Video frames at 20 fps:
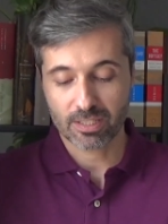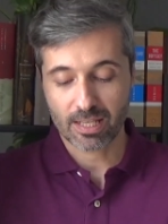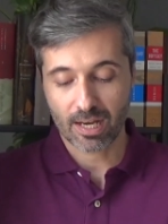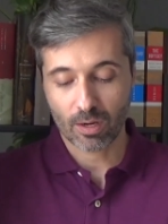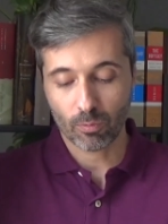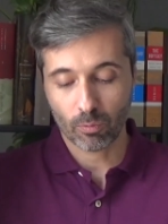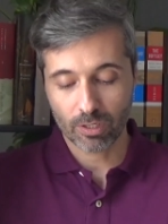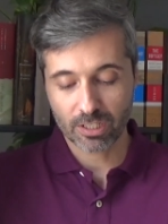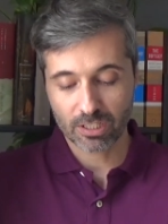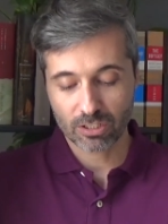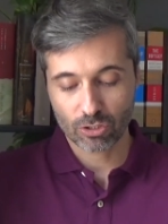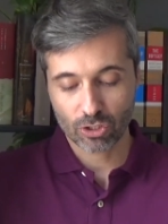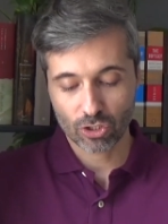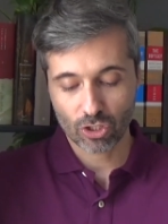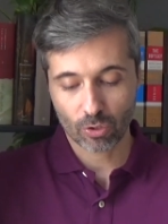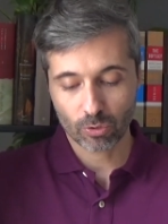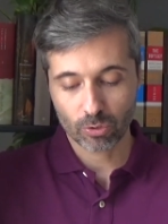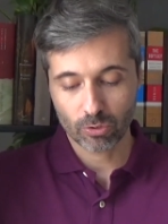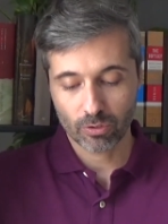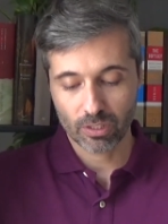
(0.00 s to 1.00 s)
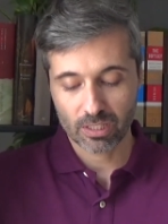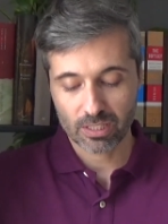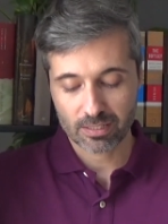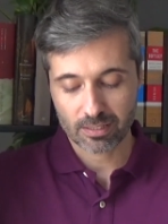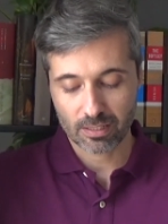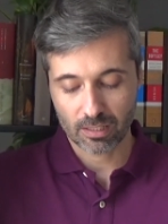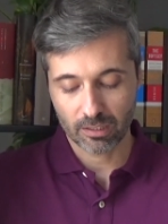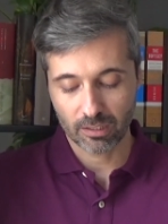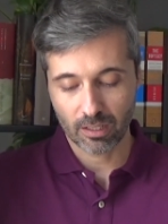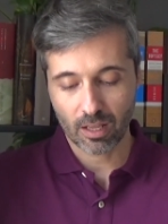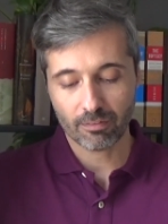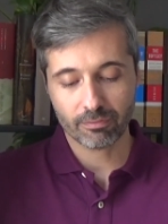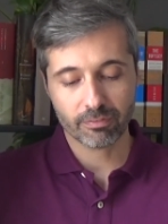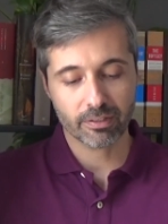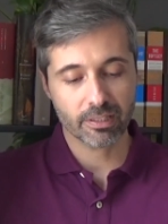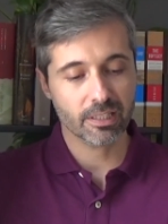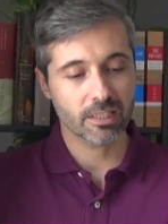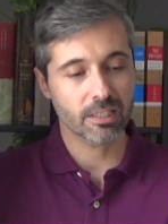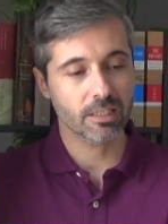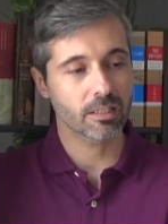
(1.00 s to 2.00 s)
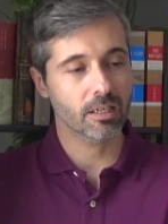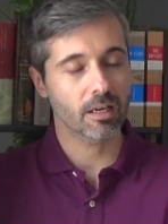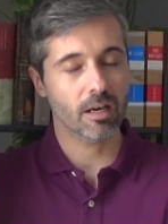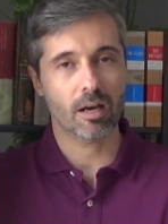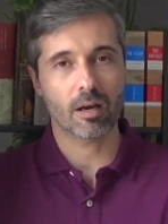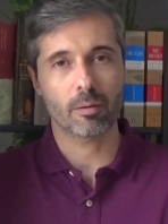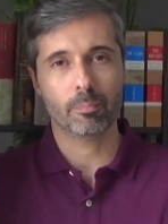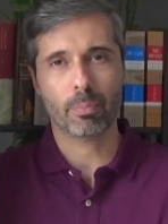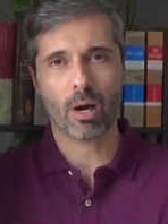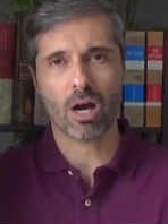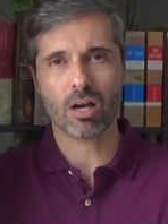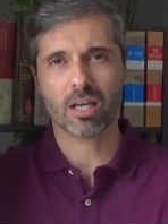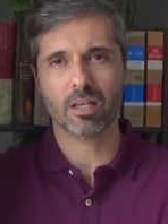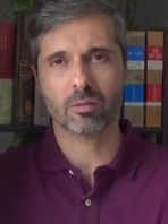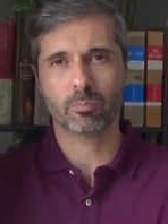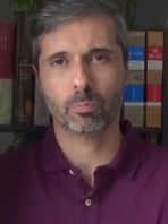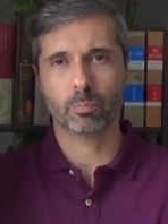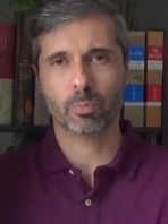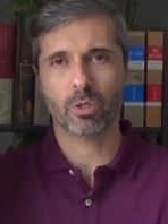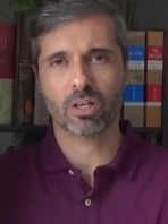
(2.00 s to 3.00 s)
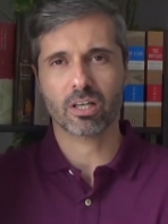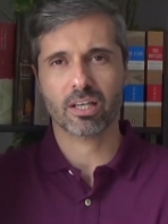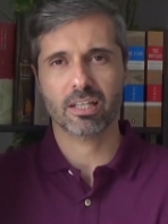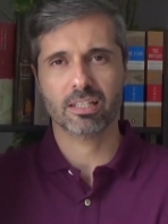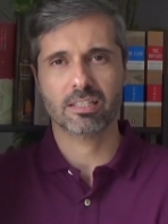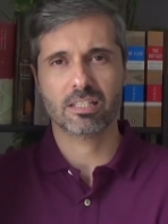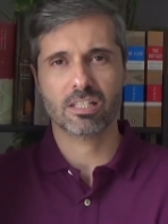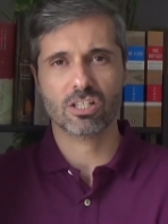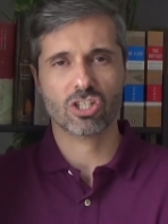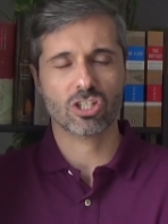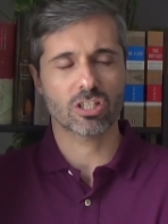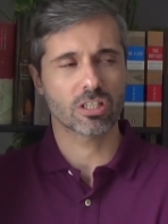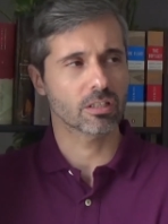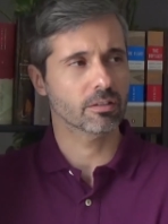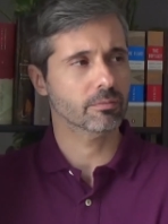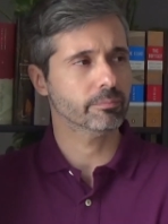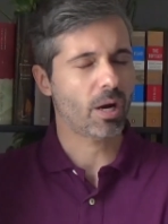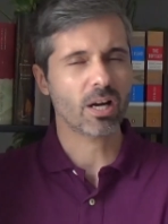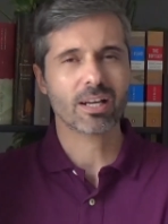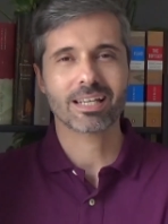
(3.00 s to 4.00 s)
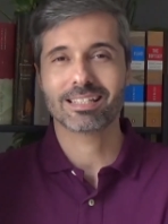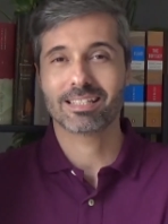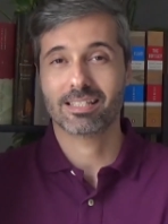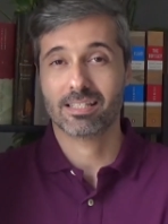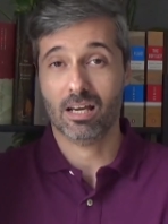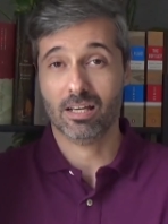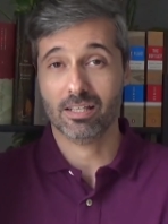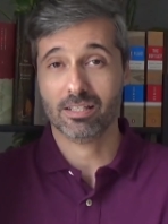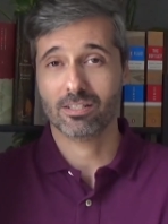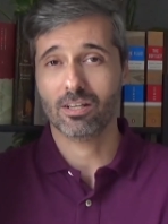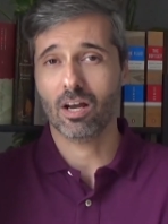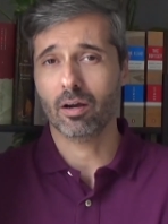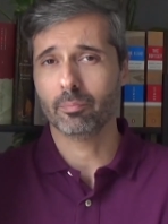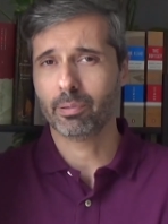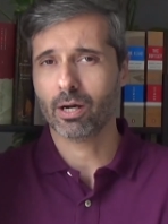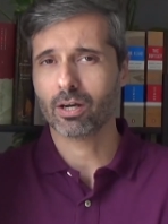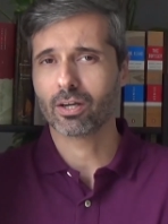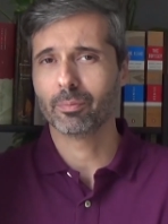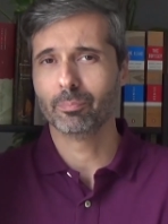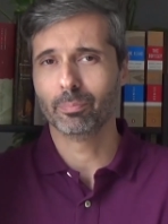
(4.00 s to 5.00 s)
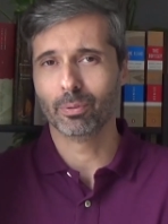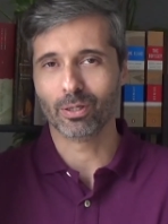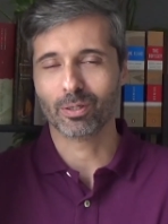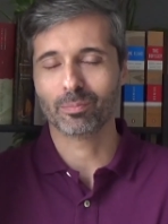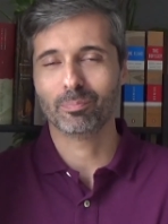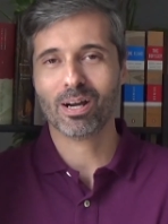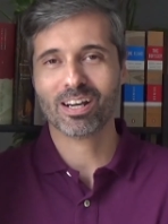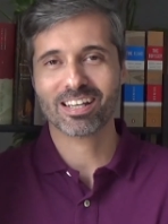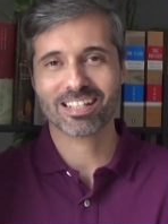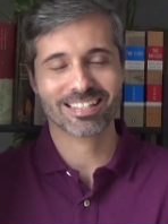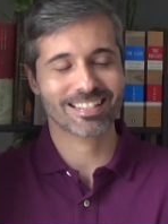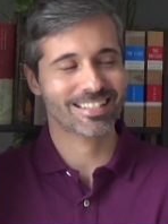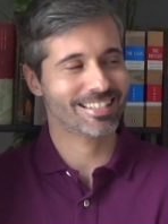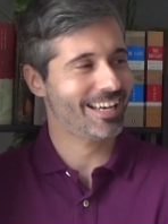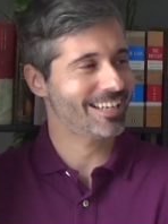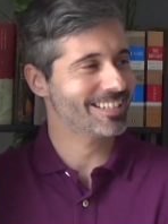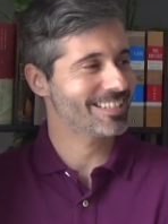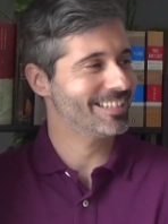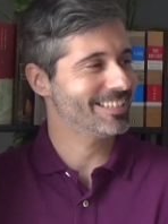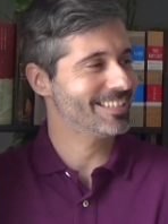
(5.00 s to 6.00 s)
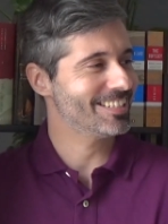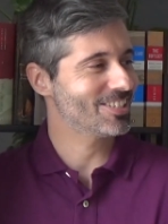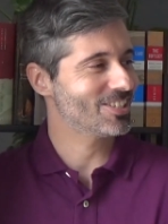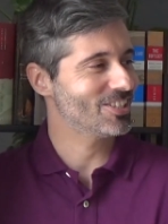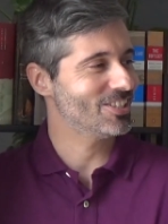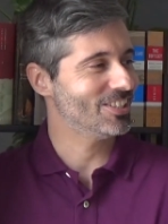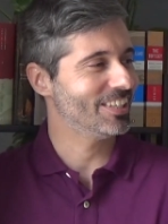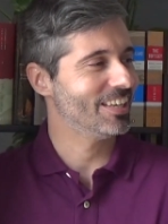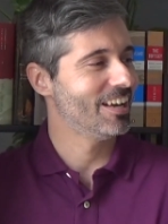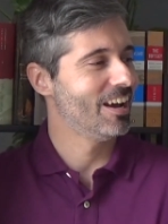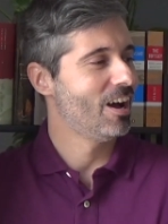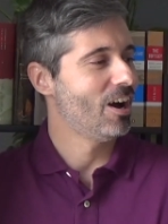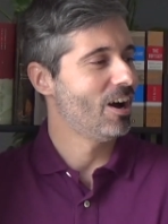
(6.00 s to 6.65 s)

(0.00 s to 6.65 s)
And I wanted to show you this lovely pocketbook edition, pocket size, not pocketbook, pocket size edition